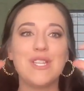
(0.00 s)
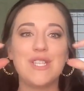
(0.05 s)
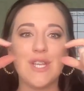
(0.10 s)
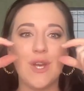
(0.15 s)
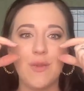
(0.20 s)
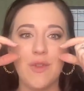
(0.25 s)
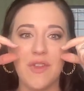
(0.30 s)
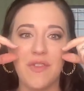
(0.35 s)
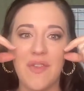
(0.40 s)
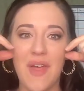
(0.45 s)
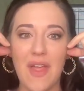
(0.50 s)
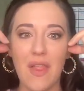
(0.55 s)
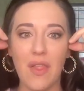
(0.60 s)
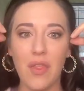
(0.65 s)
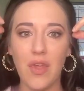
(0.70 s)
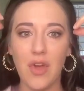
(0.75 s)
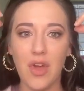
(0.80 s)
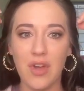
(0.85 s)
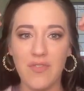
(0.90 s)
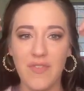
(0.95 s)
so that they
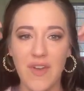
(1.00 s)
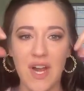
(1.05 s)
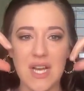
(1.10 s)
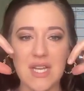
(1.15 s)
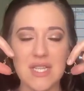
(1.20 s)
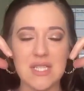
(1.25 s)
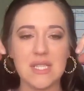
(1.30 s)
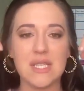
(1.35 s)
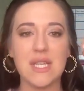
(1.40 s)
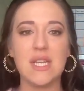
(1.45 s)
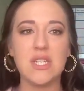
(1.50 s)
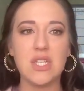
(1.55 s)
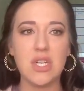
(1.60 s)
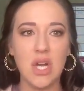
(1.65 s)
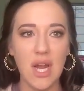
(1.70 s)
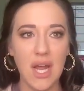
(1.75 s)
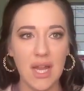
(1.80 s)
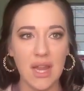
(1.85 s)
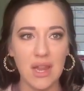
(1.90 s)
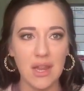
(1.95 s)
look very
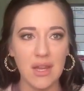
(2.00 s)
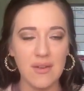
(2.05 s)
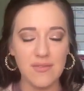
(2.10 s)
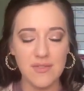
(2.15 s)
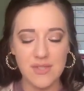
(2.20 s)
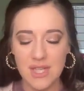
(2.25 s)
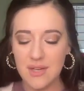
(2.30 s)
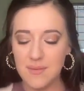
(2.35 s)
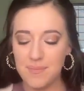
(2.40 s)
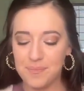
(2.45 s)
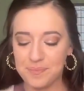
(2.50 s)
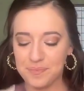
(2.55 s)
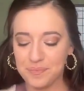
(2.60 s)
slender and lifted.